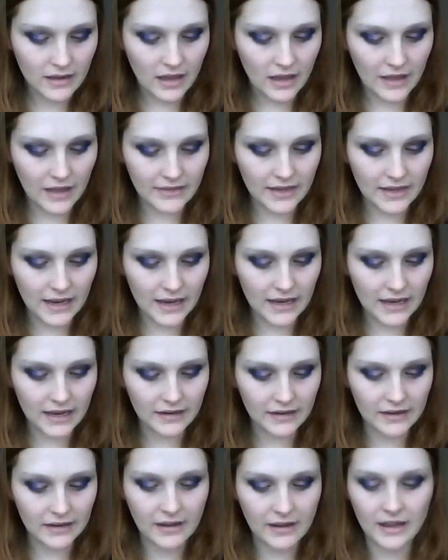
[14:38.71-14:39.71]
and the
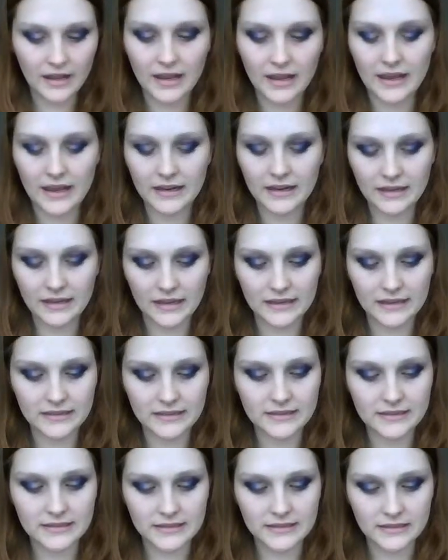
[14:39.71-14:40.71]
eyeliner I like
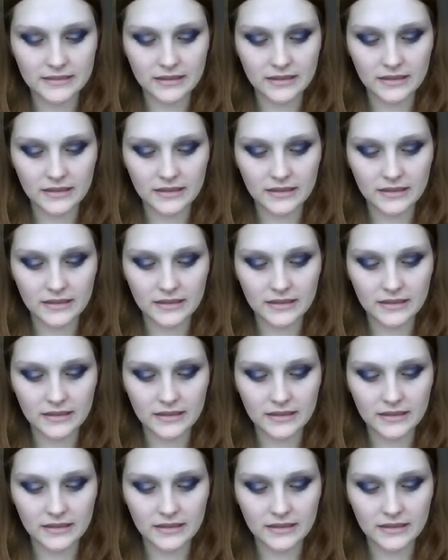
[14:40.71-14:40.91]
is